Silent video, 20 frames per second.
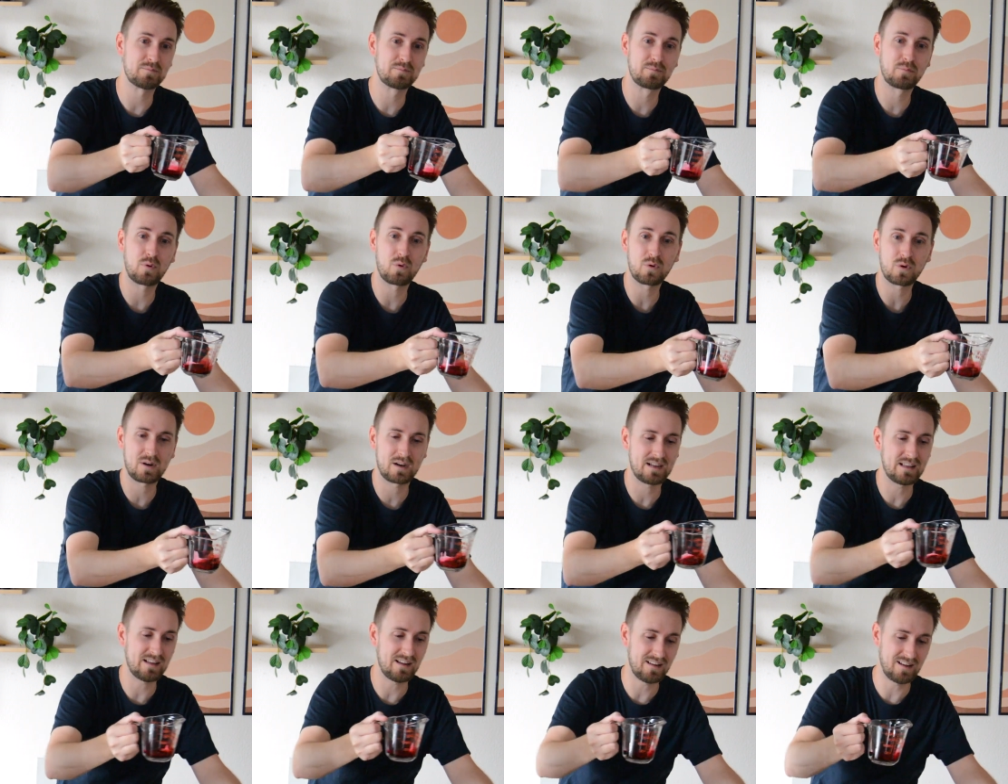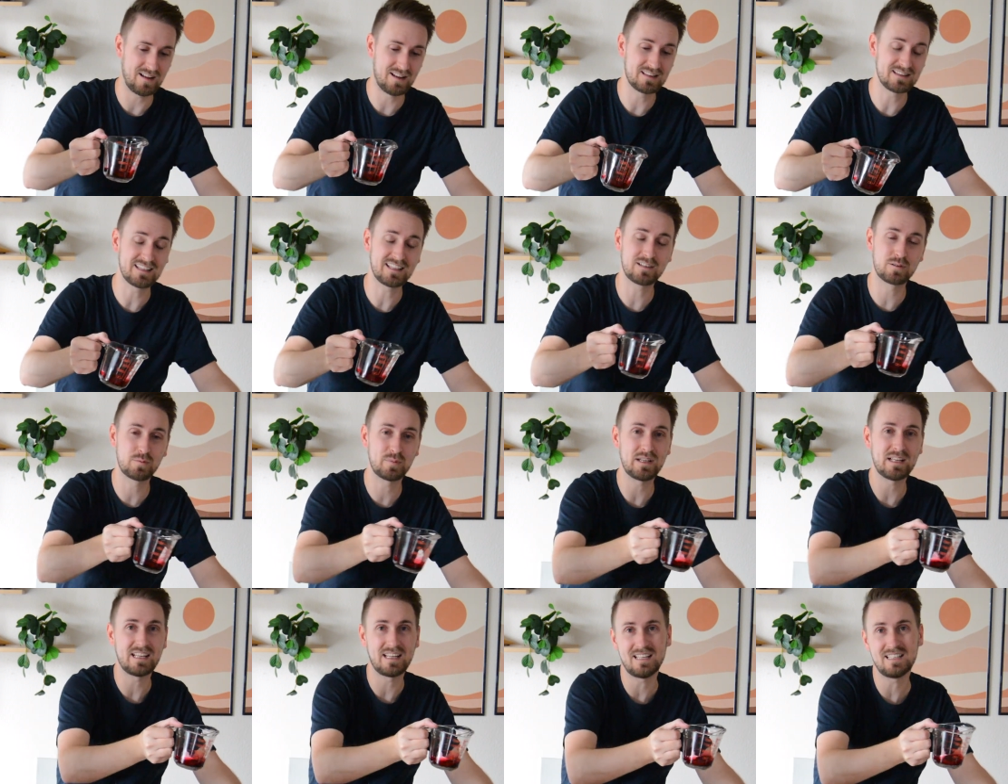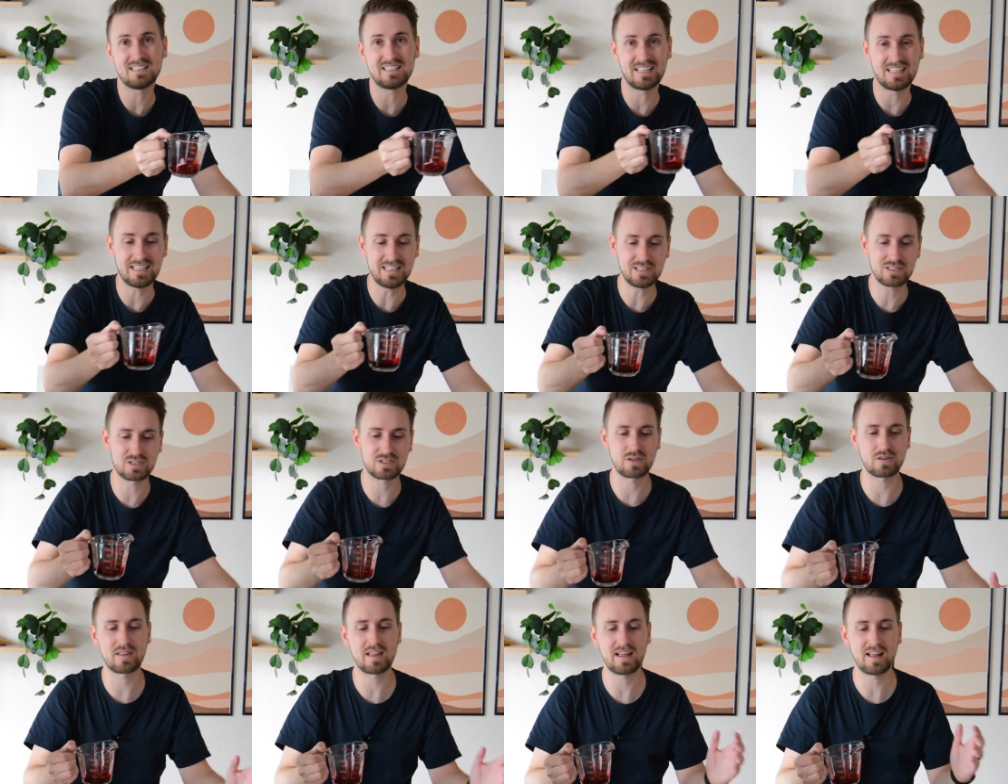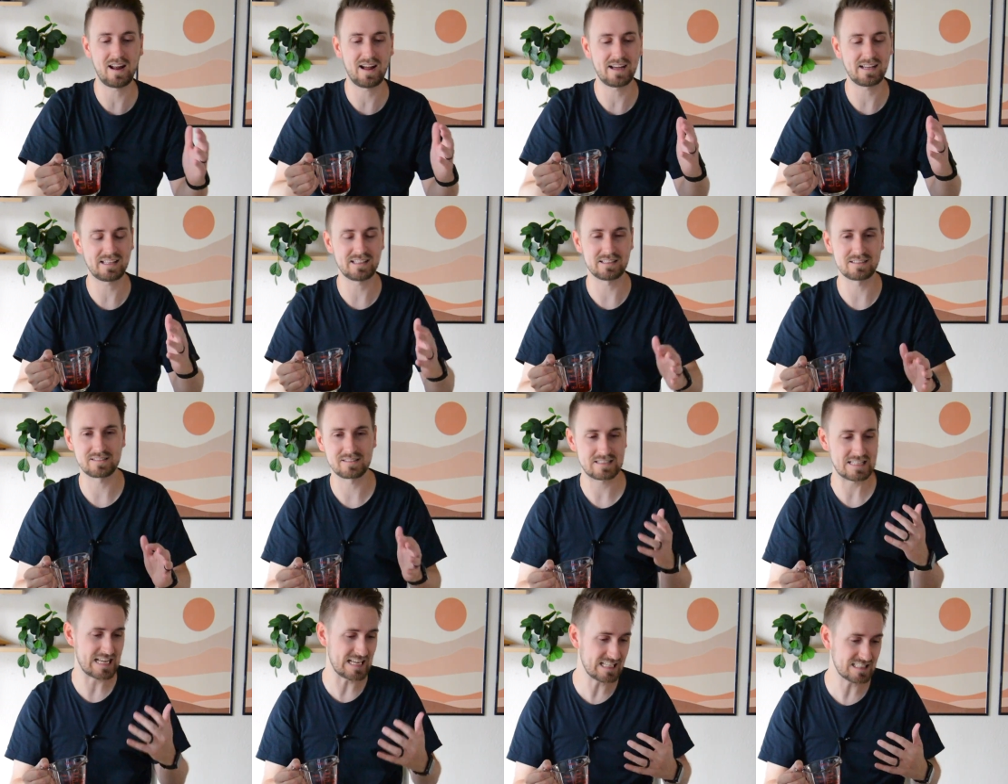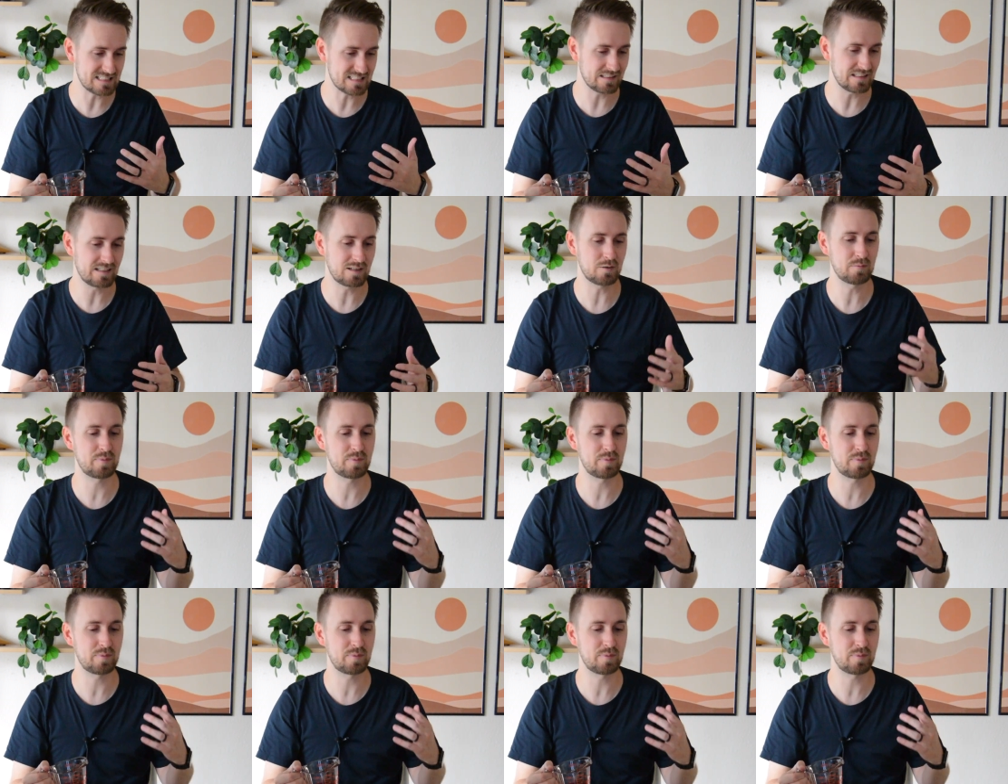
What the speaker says: pour it a little bit into each so that I can taste a little,